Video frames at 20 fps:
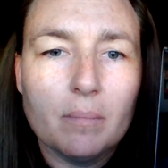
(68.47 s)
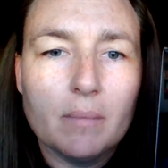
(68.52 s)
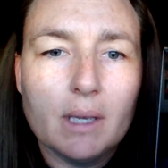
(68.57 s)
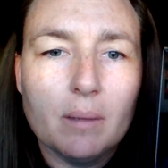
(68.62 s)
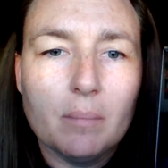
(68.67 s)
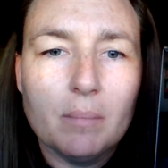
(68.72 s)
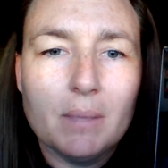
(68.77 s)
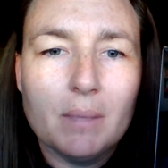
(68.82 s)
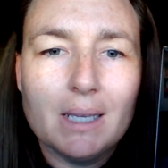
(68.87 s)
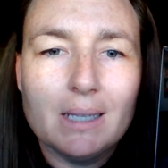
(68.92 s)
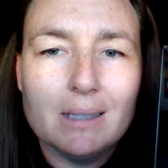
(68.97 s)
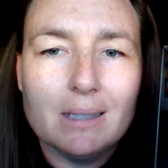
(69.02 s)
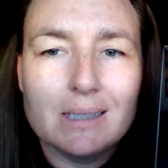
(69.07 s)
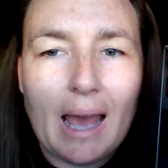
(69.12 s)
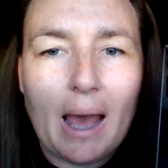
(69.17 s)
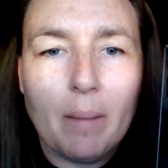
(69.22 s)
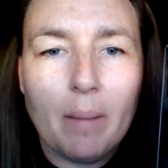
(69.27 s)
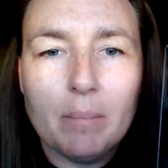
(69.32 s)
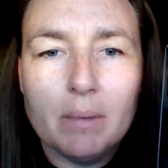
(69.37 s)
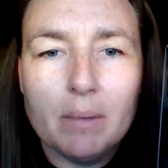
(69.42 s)
it means
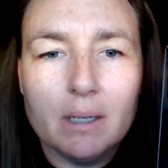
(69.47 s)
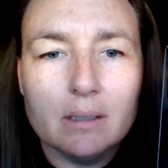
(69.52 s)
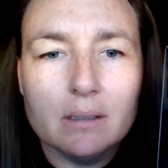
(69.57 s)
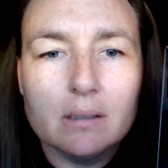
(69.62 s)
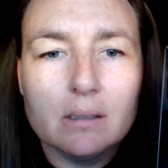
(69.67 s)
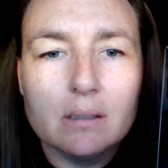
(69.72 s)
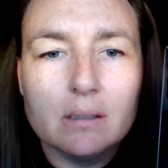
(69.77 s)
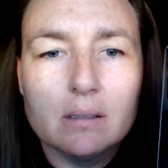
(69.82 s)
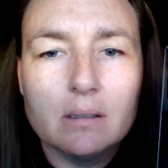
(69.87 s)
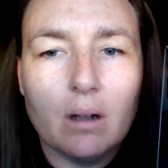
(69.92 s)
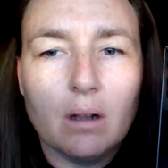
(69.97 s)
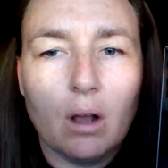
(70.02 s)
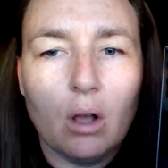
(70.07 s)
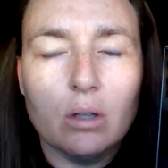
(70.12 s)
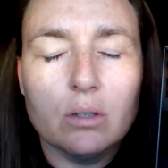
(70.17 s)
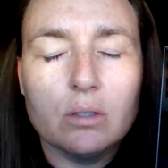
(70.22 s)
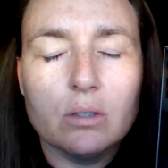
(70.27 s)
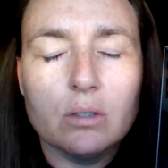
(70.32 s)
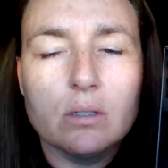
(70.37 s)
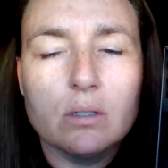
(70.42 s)
cabinet
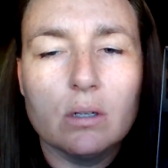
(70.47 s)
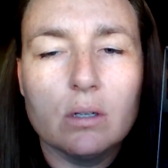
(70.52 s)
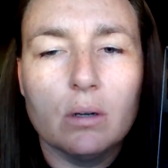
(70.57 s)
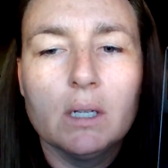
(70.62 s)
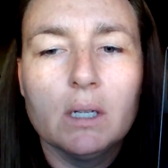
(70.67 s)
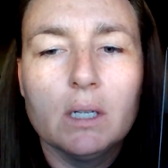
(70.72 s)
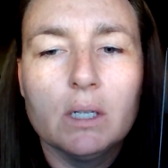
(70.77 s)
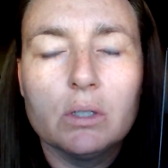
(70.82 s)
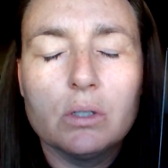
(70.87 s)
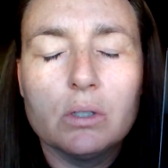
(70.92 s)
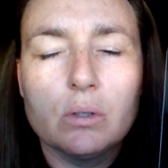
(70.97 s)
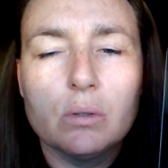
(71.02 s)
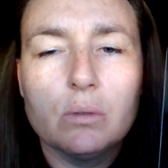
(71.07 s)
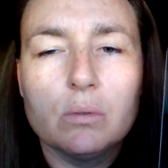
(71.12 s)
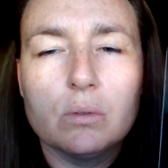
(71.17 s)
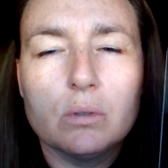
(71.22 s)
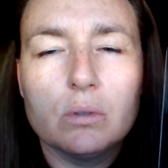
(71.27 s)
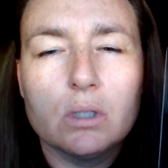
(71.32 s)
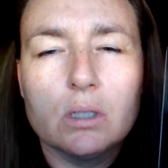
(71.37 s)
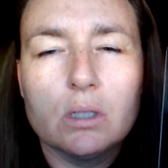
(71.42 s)
also so
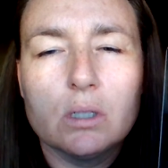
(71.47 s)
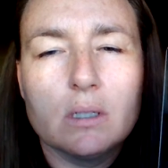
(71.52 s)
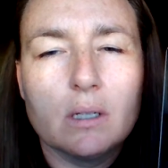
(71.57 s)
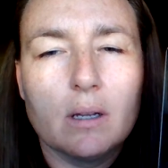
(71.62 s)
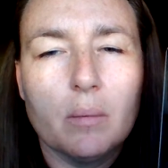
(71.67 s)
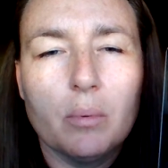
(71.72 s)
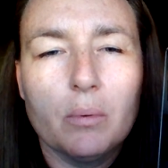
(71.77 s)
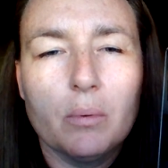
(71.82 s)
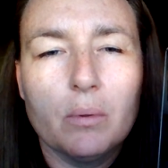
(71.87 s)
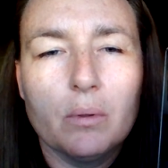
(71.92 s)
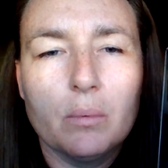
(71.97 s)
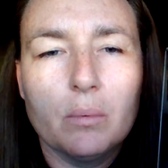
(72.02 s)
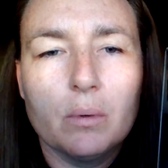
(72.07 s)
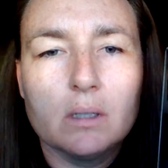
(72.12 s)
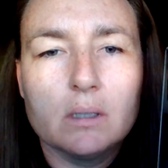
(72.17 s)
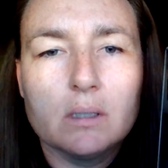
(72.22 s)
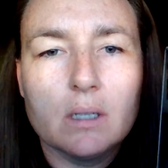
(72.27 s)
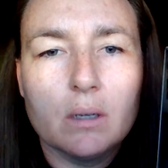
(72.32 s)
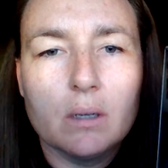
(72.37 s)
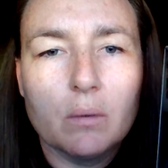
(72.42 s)
those are just a couple of the
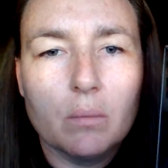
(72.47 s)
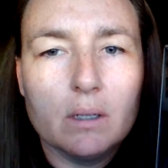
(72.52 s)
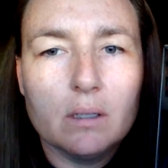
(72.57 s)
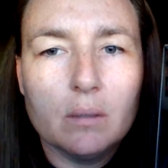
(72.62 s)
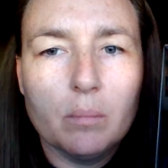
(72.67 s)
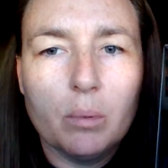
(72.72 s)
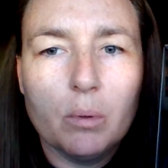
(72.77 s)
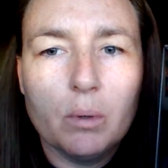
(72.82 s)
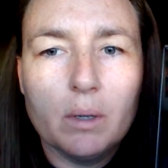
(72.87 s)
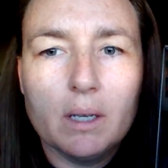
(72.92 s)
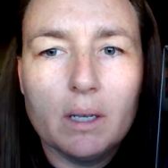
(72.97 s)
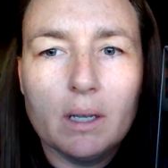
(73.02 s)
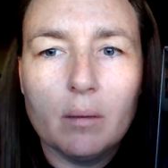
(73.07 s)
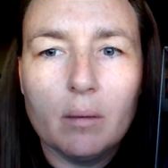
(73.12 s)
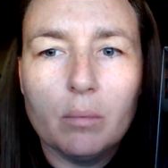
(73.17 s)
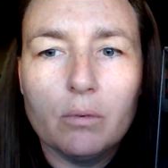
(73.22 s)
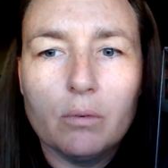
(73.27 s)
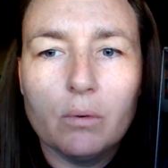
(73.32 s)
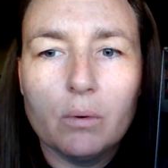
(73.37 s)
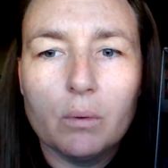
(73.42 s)
words i wanted to point
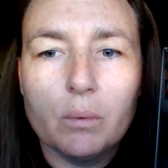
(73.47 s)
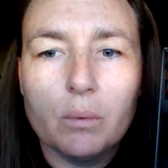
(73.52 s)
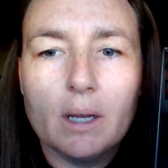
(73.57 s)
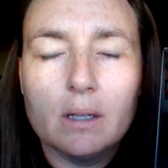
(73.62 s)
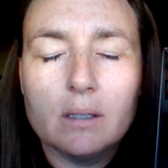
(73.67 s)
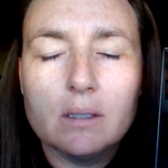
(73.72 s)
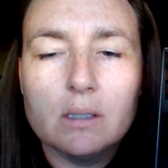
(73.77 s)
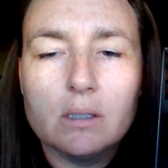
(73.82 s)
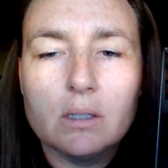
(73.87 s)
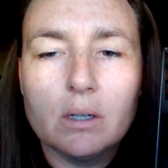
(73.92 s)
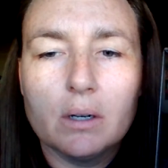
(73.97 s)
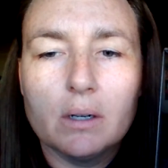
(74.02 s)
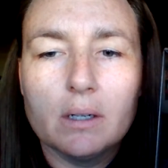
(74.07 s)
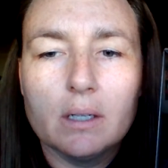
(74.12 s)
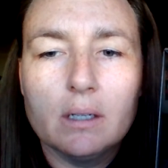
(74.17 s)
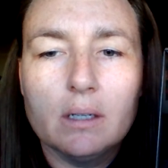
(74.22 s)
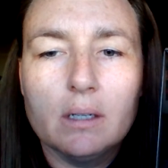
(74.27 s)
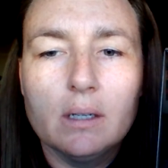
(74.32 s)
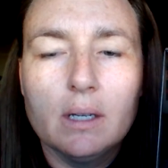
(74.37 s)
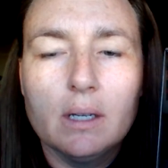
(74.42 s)
out before we got
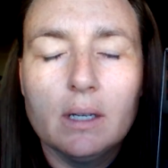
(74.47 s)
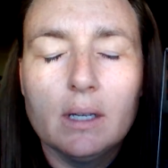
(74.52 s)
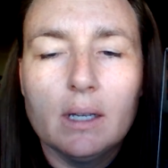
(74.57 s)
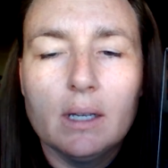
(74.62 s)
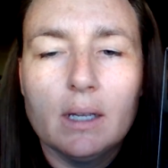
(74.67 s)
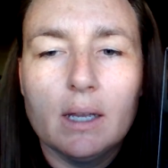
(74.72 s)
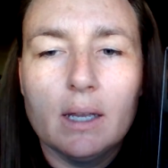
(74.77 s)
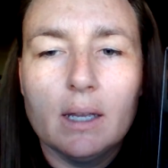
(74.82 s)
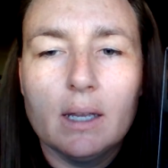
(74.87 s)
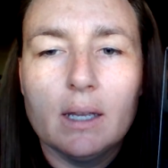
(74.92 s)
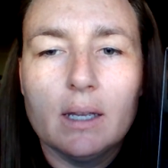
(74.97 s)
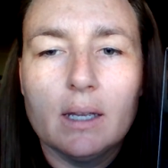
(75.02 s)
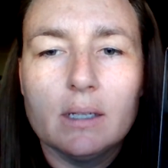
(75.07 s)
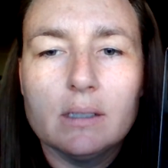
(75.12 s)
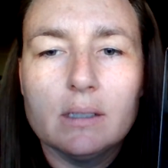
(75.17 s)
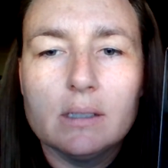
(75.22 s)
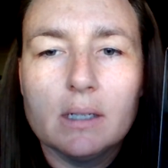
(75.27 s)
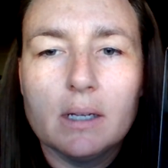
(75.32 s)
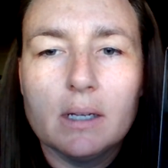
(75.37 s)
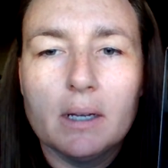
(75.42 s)
started
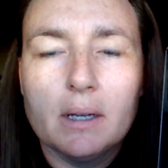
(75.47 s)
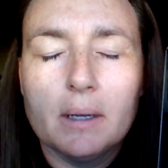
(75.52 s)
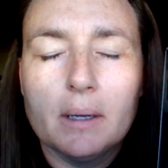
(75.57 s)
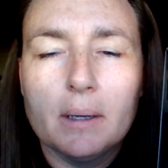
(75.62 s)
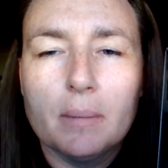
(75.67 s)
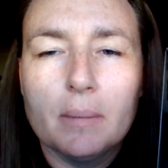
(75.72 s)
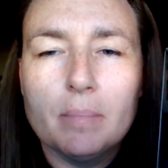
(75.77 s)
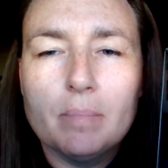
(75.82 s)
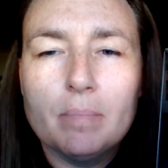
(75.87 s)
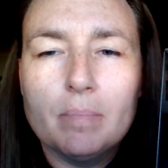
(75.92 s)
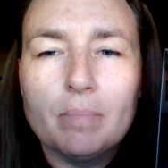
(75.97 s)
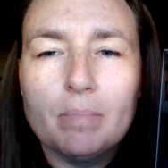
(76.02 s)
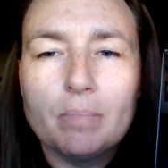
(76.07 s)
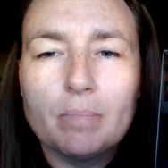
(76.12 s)
and um,